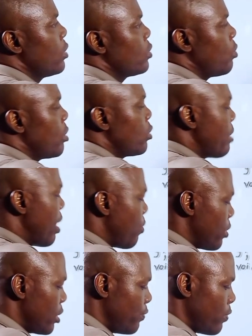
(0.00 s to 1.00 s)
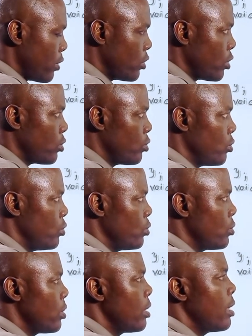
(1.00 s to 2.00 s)
So what do I want this function to
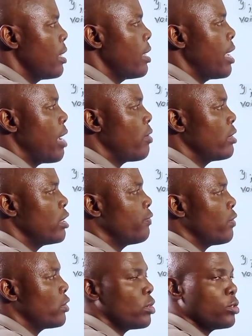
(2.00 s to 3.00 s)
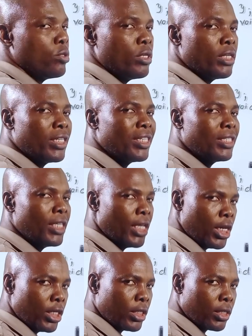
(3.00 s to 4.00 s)
do? I want this function to increase
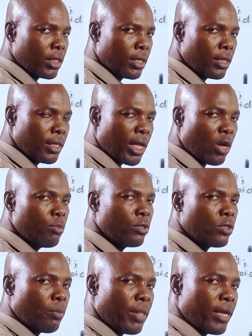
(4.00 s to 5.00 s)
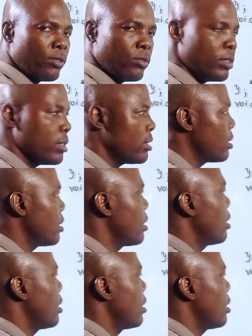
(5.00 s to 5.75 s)
the age that will be supplied to it.